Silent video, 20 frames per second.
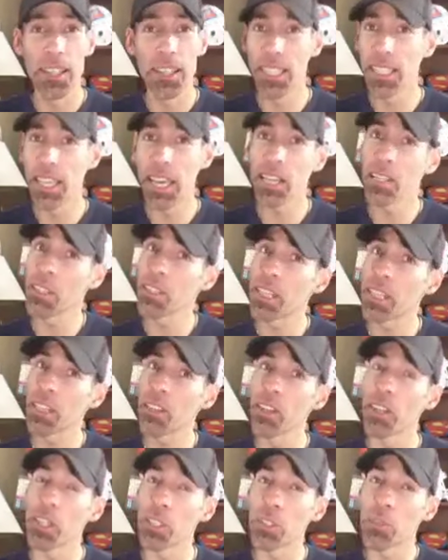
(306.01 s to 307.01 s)
his agent
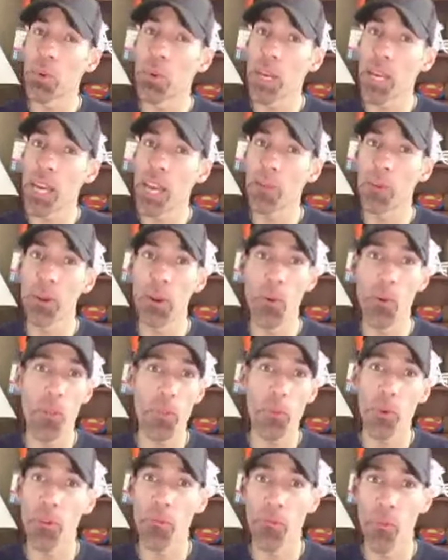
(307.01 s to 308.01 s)
said, look, he's 28, we don't
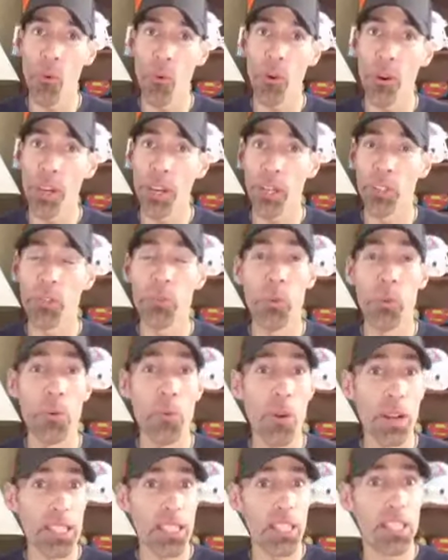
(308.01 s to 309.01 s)
want 3 or 4 years, we
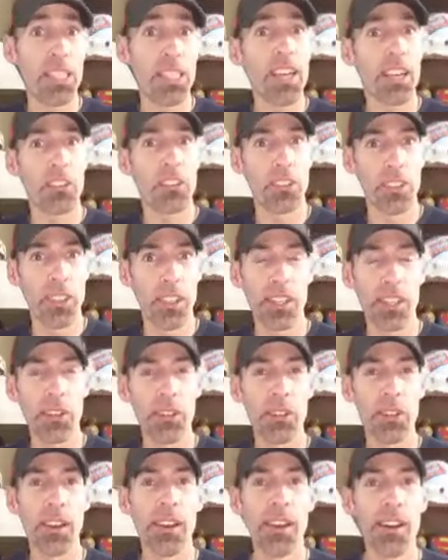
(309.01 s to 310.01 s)
want 6
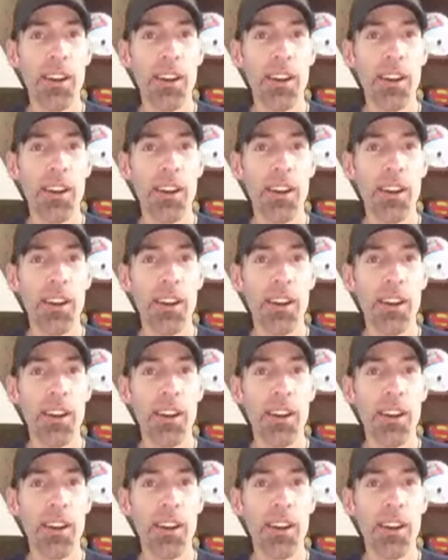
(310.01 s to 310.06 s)
years.